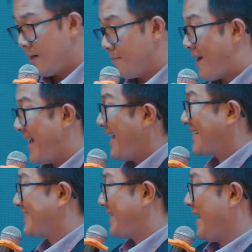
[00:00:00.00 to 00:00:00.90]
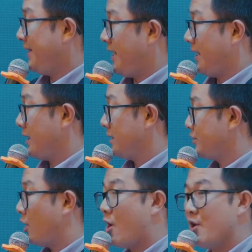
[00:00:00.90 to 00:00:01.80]
By extending
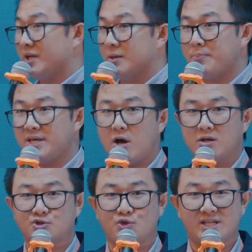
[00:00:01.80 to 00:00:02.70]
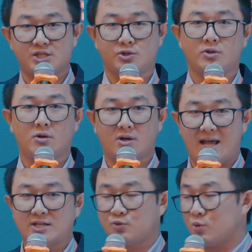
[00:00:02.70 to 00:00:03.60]
the learning beyond traditional
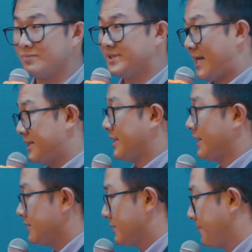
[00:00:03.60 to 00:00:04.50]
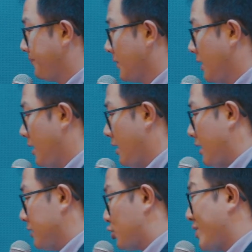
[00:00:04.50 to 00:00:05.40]
classroom settings,
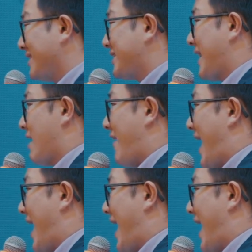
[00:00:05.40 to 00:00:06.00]
students can have